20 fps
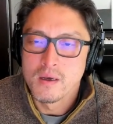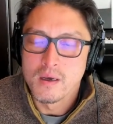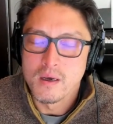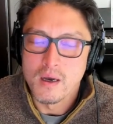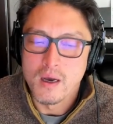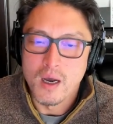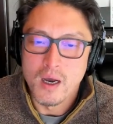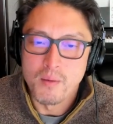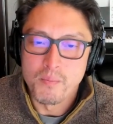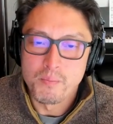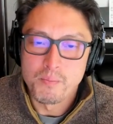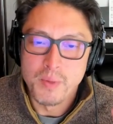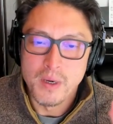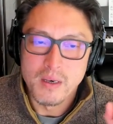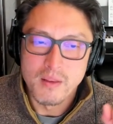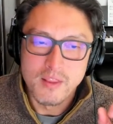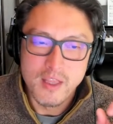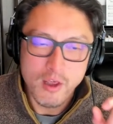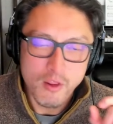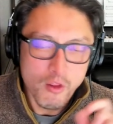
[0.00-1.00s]

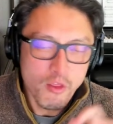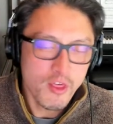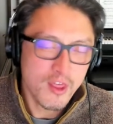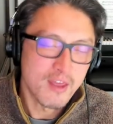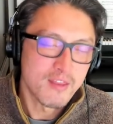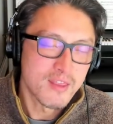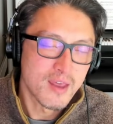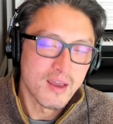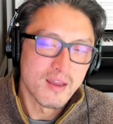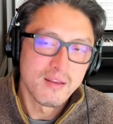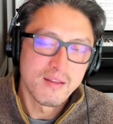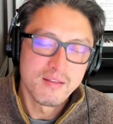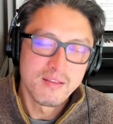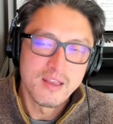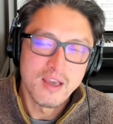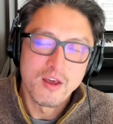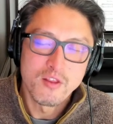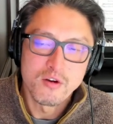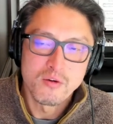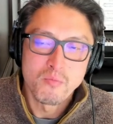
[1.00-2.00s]
But the other thing that the
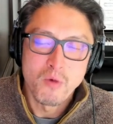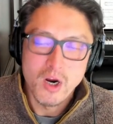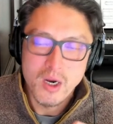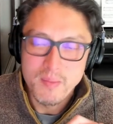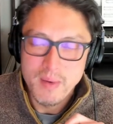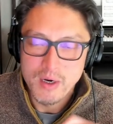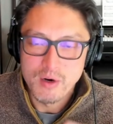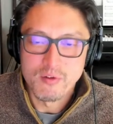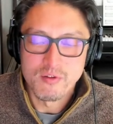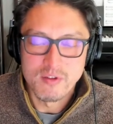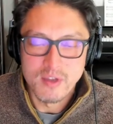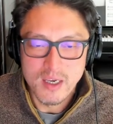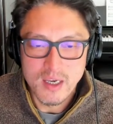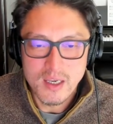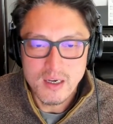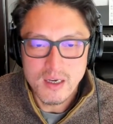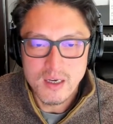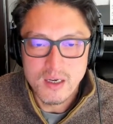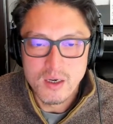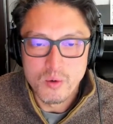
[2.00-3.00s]
other market makers
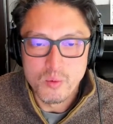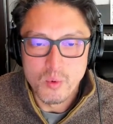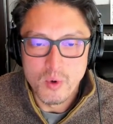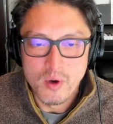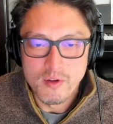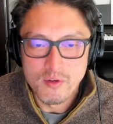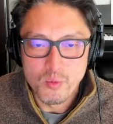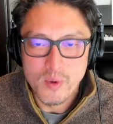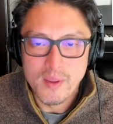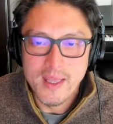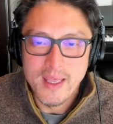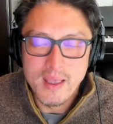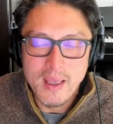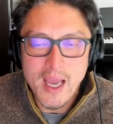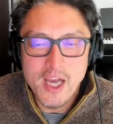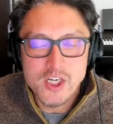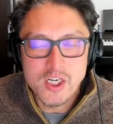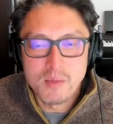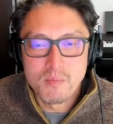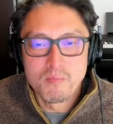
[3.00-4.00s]
did was when they
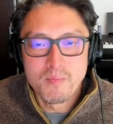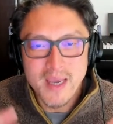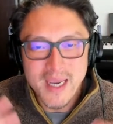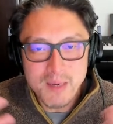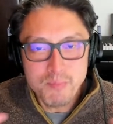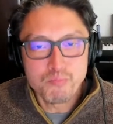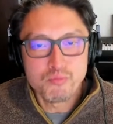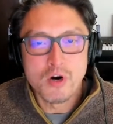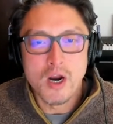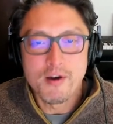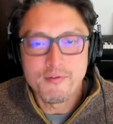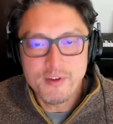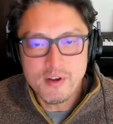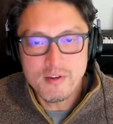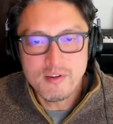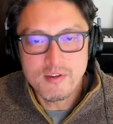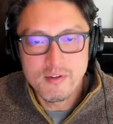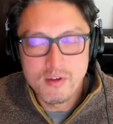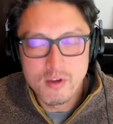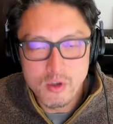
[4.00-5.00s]
actually made
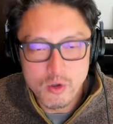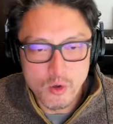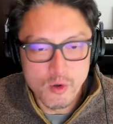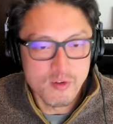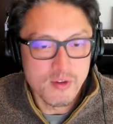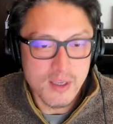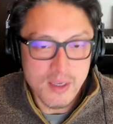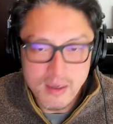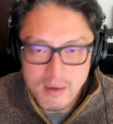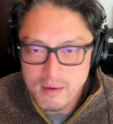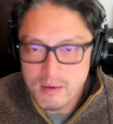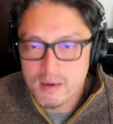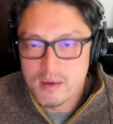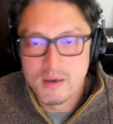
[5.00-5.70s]
profits using